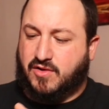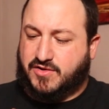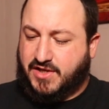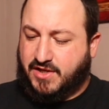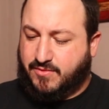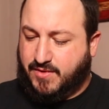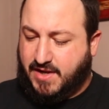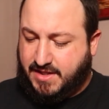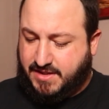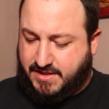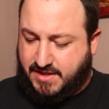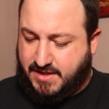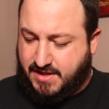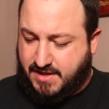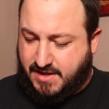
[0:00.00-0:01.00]
Looks like we got
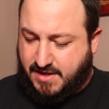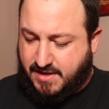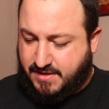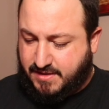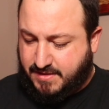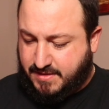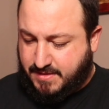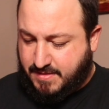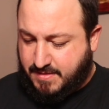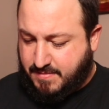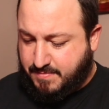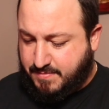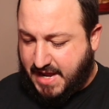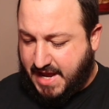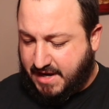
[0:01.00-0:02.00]
the
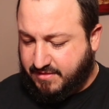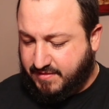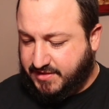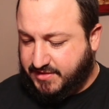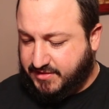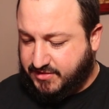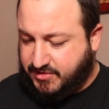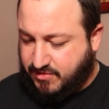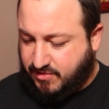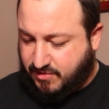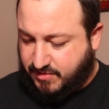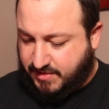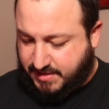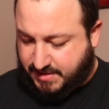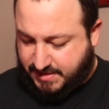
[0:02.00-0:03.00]
batteries
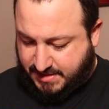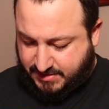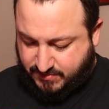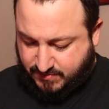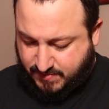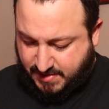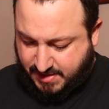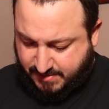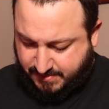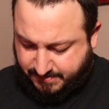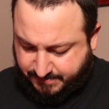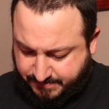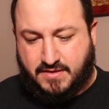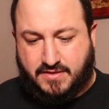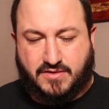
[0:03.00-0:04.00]
installed in it as well.
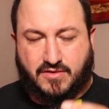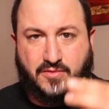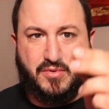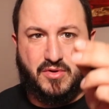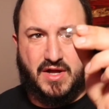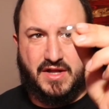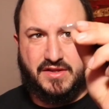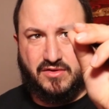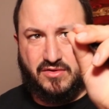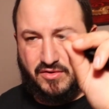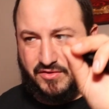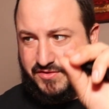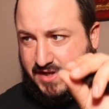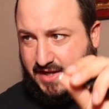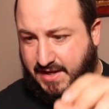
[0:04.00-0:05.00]
So I'll pull out the
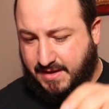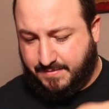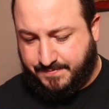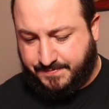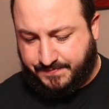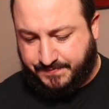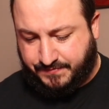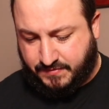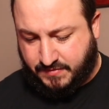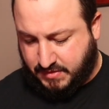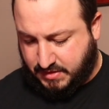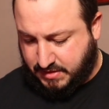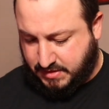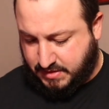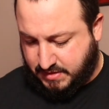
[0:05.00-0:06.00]
little tab
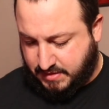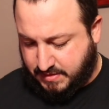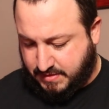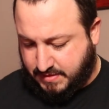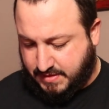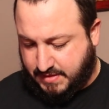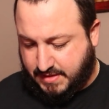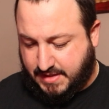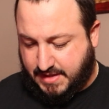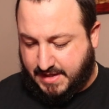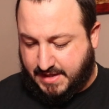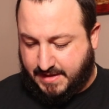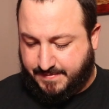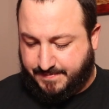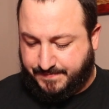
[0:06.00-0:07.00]

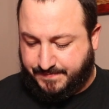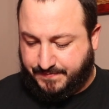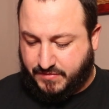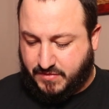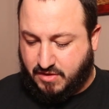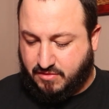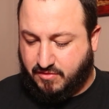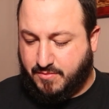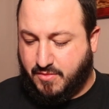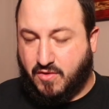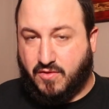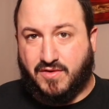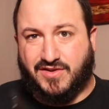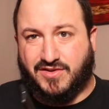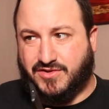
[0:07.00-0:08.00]
and our
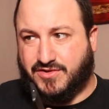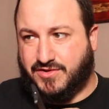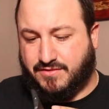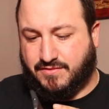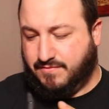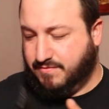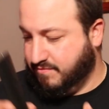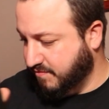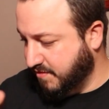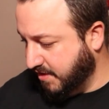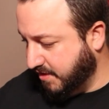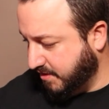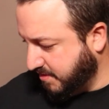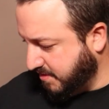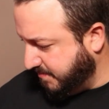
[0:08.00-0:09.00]
remote is
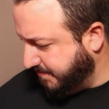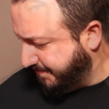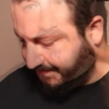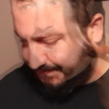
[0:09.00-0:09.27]
ready to go.